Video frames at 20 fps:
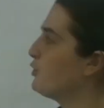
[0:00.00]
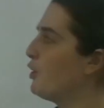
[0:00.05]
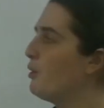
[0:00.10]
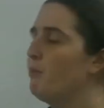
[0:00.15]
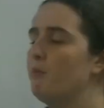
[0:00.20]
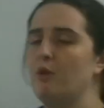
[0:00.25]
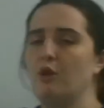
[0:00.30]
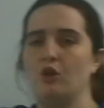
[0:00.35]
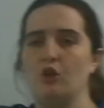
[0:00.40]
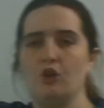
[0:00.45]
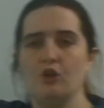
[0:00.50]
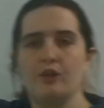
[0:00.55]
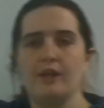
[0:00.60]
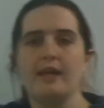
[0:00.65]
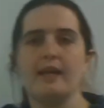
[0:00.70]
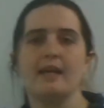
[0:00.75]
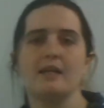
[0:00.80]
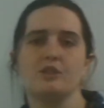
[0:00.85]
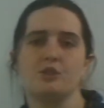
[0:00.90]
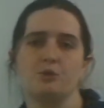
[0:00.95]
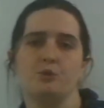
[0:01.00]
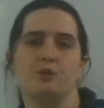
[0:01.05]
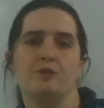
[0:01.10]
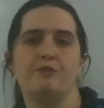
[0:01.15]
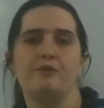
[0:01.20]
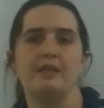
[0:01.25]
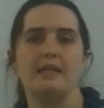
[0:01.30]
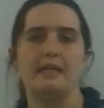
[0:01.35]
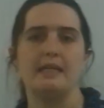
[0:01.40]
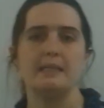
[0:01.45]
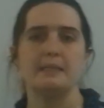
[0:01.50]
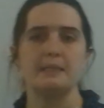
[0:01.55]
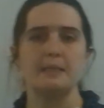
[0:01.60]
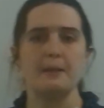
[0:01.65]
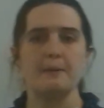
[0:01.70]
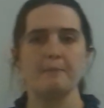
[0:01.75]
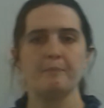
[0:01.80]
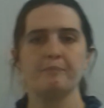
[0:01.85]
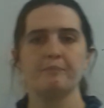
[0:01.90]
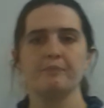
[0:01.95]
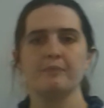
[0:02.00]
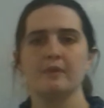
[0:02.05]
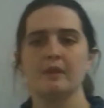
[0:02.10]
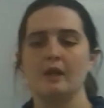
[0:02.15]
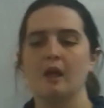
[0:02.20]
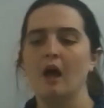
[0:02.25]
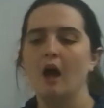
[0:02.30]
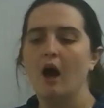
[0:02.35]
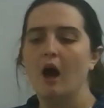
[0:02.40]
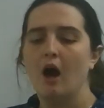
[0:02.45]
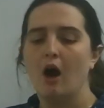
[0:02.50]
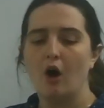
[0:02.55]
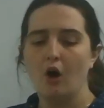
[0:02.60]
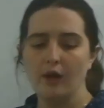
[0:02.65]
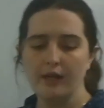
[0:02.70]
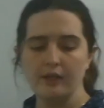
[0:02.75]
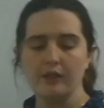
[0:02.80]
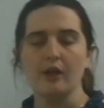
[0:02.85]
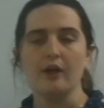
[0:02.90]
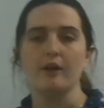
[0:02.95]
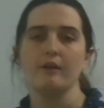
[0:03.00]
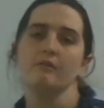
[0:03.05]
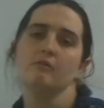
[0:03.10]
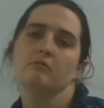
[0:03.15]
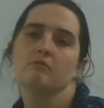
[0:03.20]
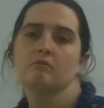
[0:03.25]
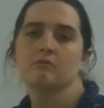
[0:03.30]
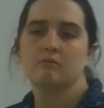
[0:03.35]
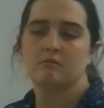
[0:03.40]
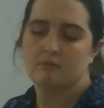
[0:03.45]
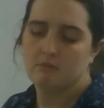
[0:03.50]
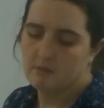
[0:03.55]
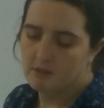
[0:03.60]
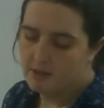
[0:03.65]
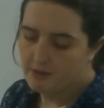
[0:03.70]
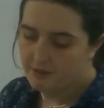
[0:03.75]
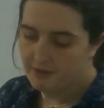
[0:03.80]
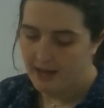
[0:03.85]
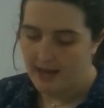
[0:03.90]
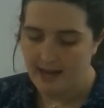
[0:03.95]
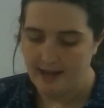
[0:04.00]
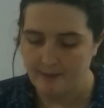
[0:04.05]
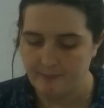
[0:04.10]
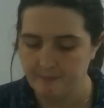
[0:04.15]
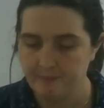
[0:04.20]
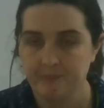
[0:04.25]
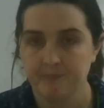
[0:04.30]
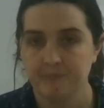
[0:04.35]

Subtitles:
from looking at all of these. I know that